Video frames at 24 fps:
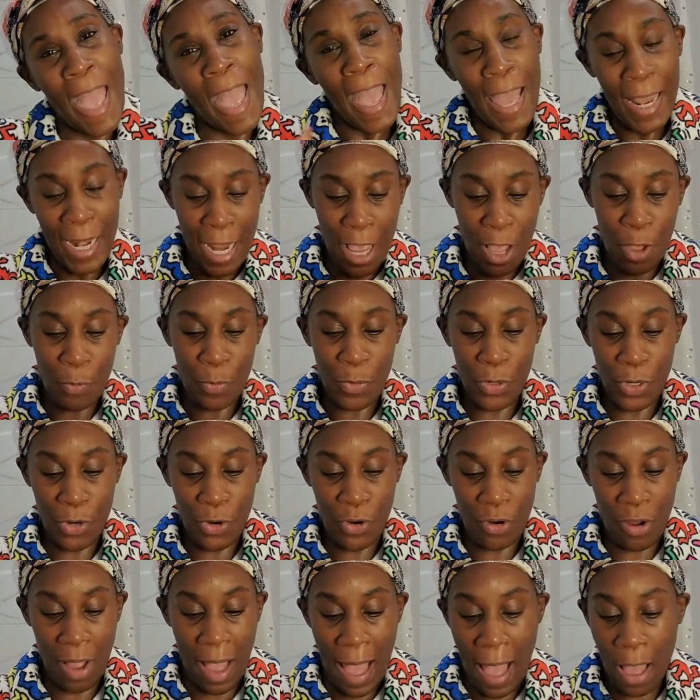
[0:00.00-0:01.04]
and help a
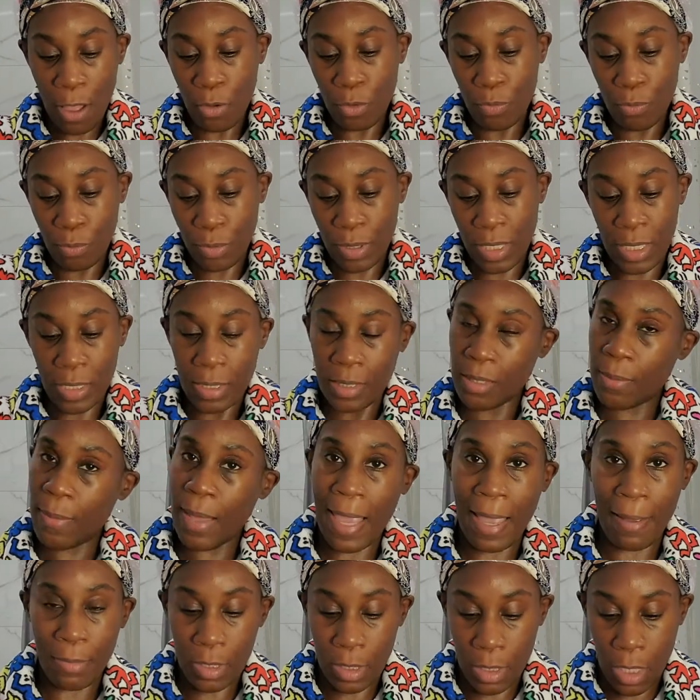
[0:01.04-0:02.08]
girl out, get some
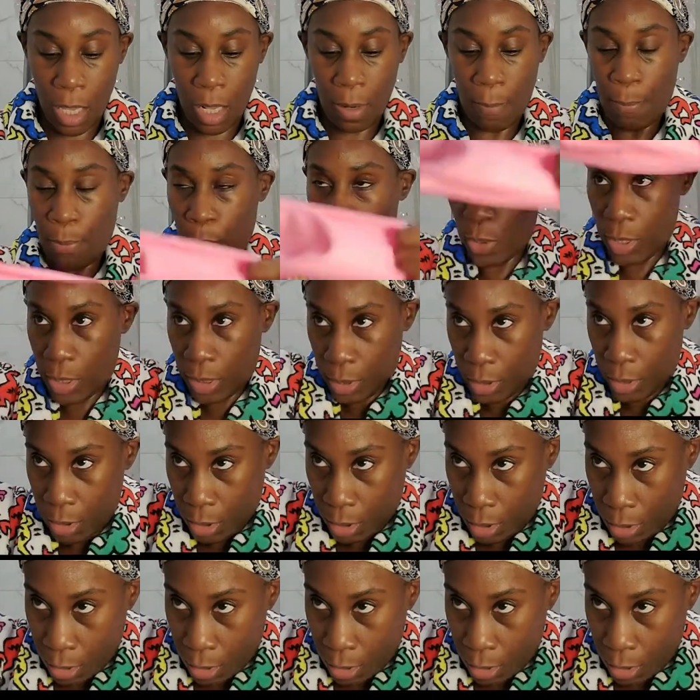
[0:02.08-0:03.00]
Amazon points.